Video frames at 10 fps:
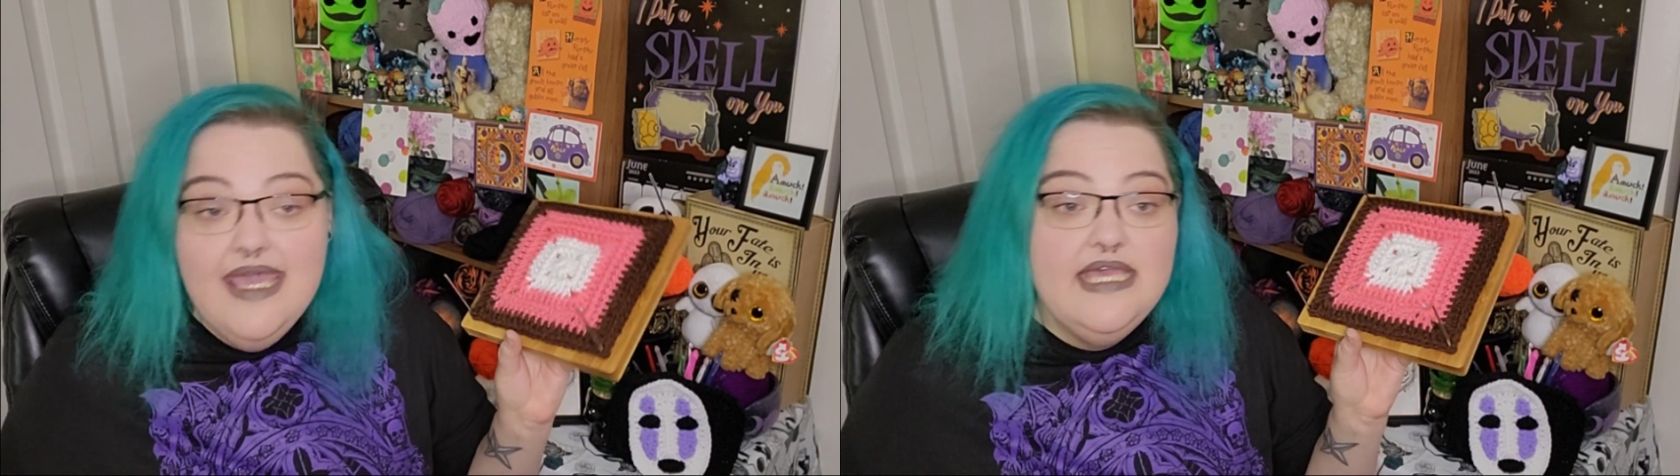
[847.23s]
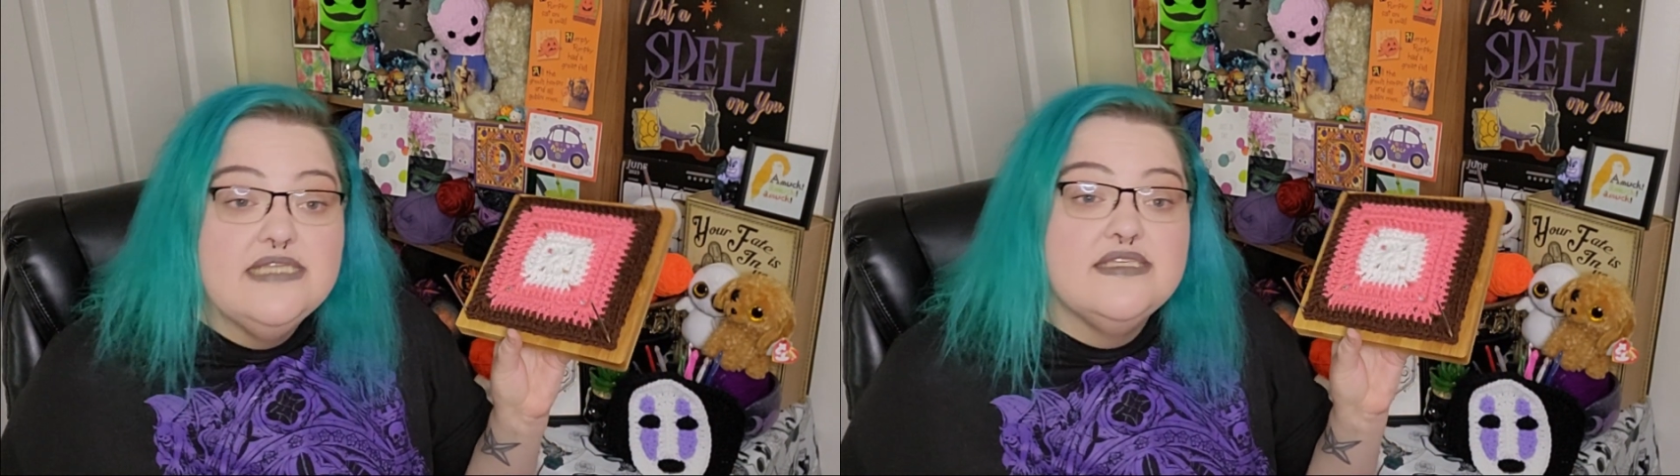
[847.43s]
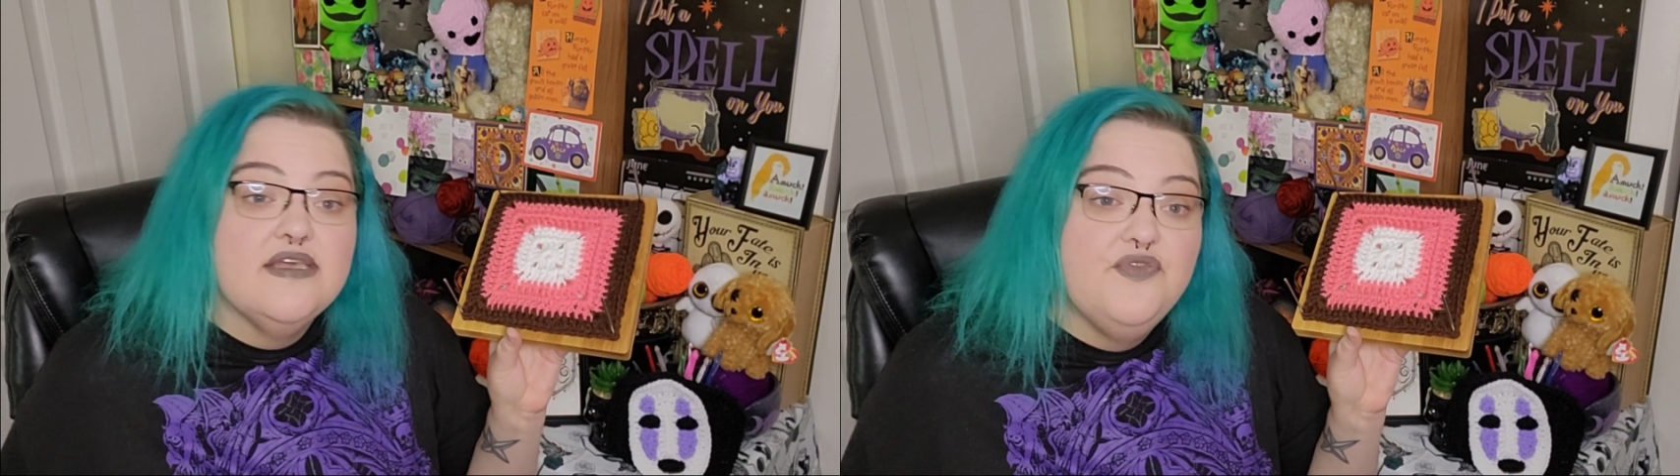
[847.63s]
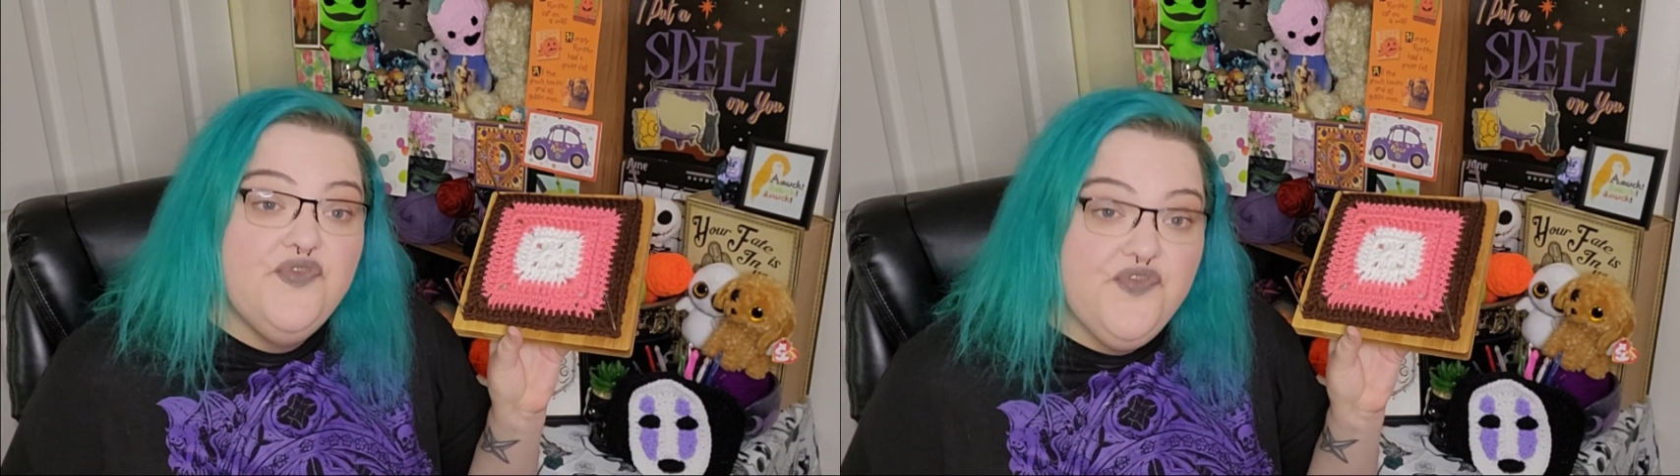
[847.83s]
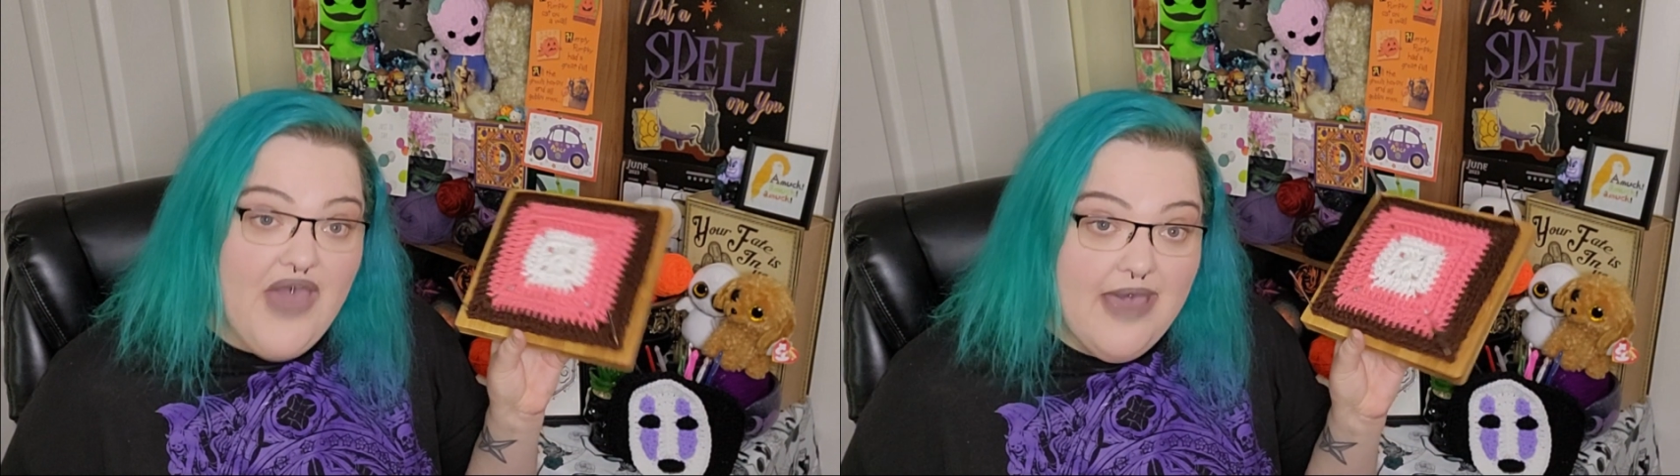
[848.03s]
It's
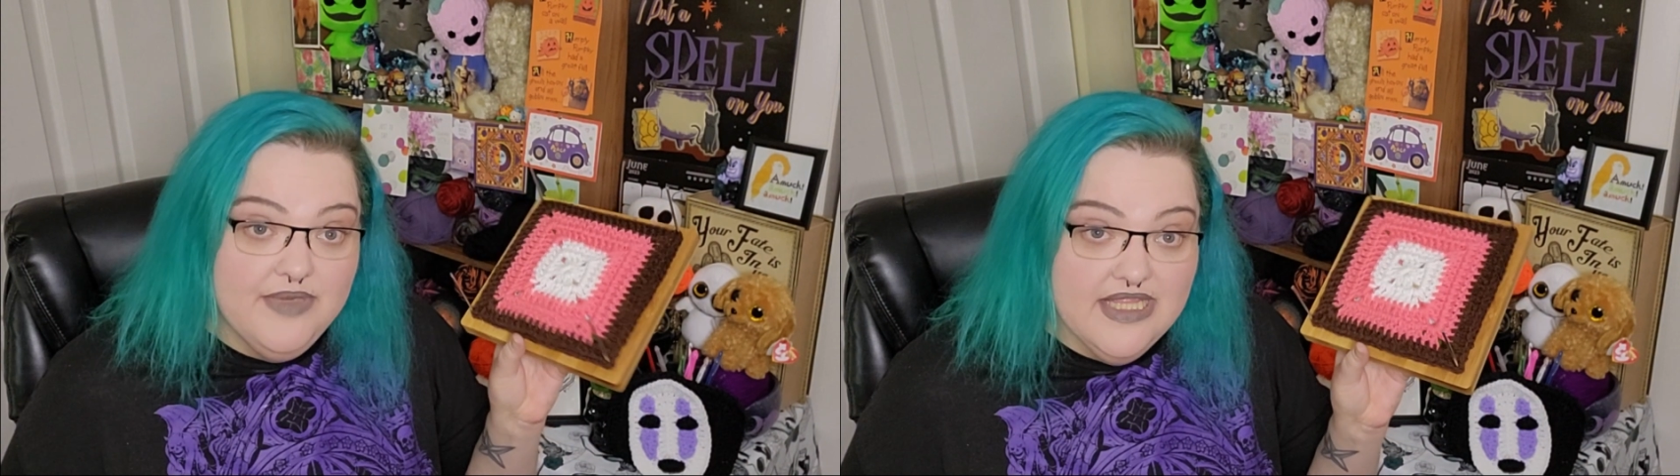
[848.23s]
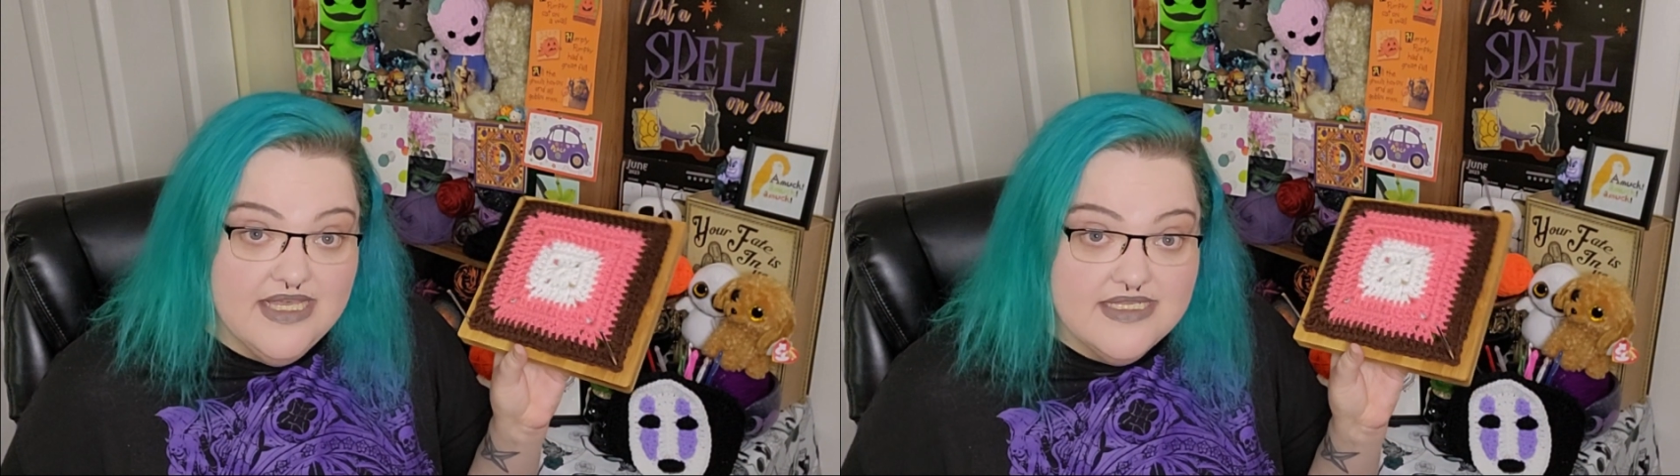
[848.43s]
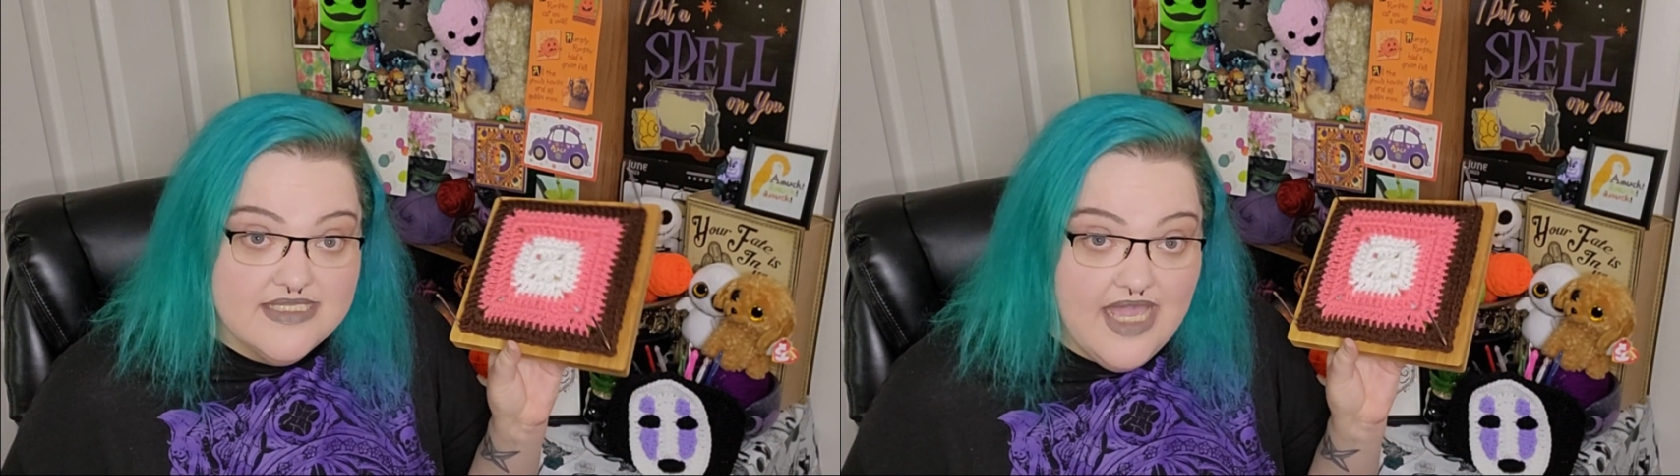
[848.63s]
fabulous.